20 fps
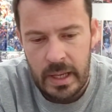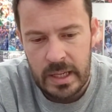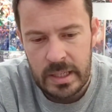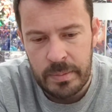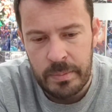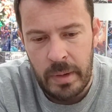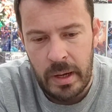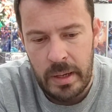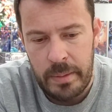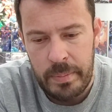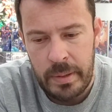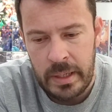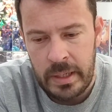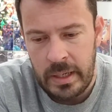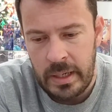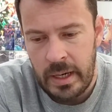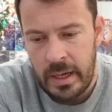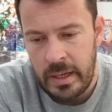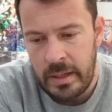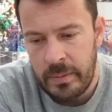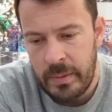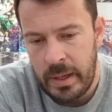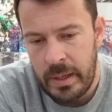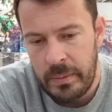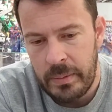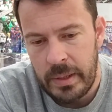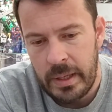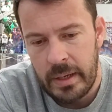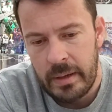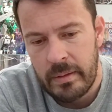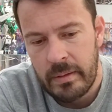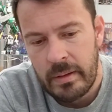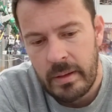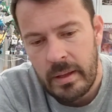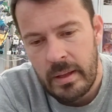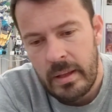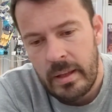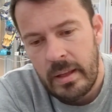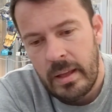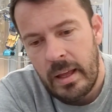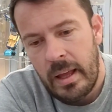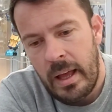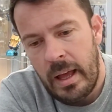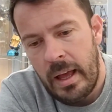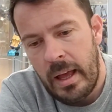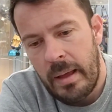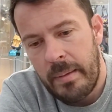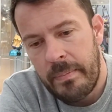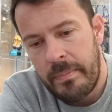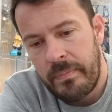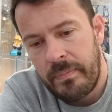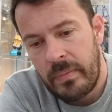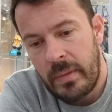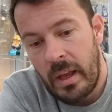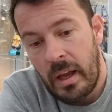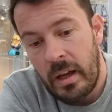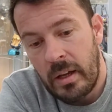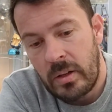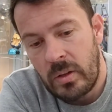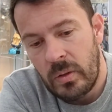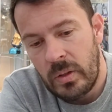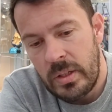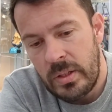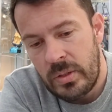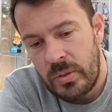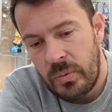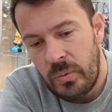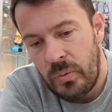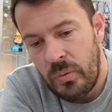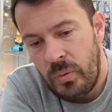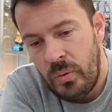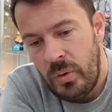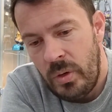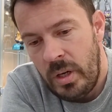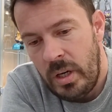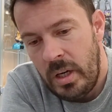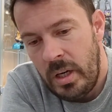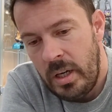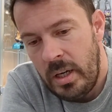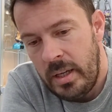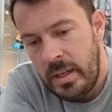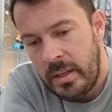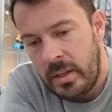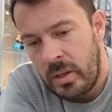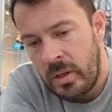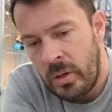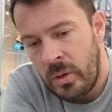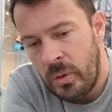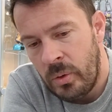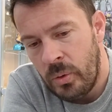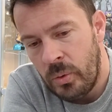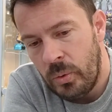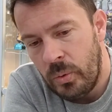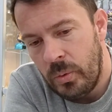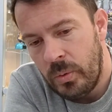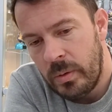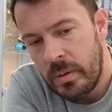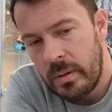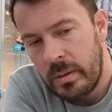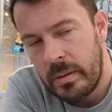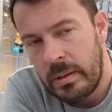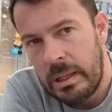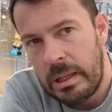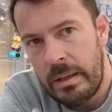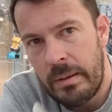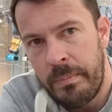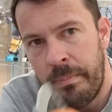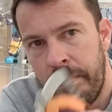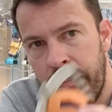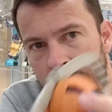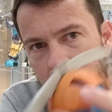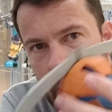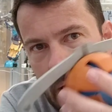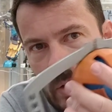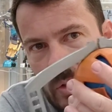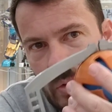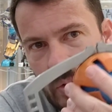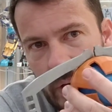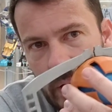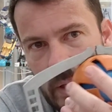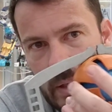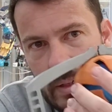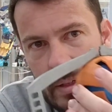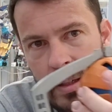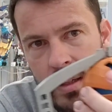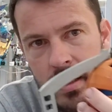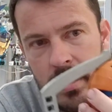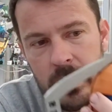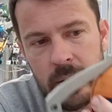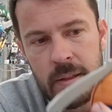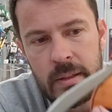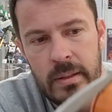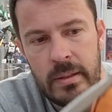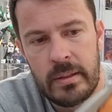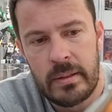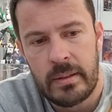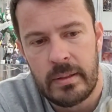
That's my opinion anyway with it. I've got this really cool Matrix,